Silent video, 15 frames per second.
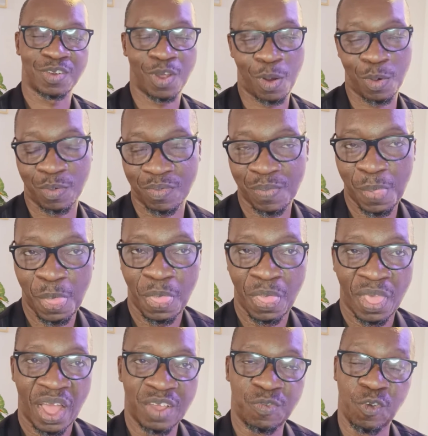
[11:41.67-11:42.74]
So
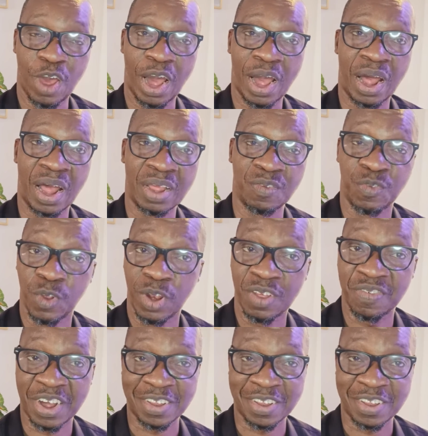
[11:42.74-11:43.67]
if you live